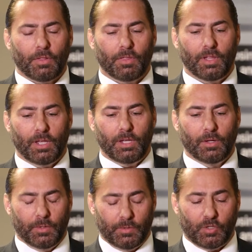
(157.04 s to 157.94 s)
The
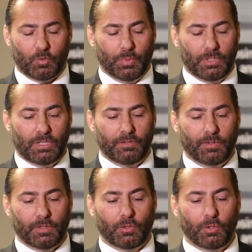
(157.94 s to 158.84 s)

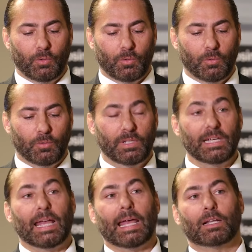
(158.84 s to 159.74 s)
specific to
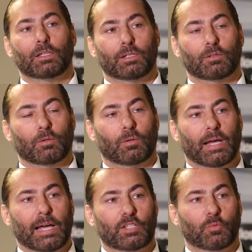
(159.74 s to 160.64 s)
the analytical
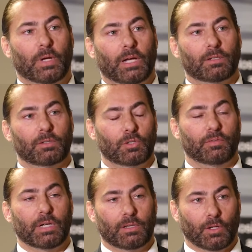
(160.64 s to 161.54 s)
aspect, so
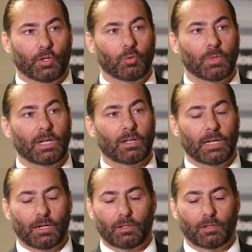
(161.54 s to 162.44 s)
you've got the human
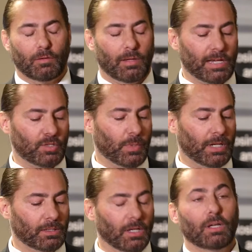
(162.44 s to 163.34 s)
analytical
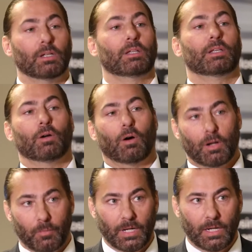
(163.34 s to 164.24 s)
aspect and then the
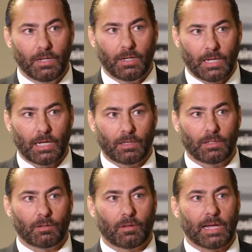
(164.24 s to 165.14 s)
automated
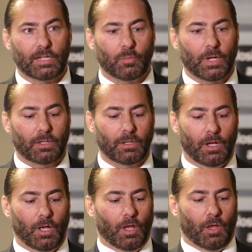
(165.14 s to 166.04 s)
analytical aspect.
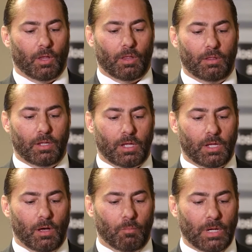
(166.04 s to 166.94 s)

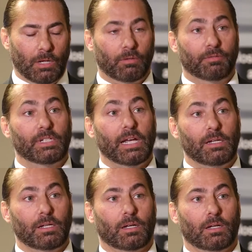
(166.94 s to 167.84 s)
The amount of
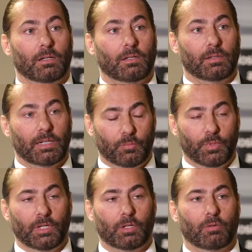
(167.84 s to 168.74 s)
data that's
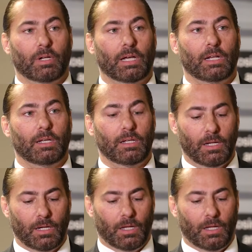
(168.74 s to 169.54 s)
being created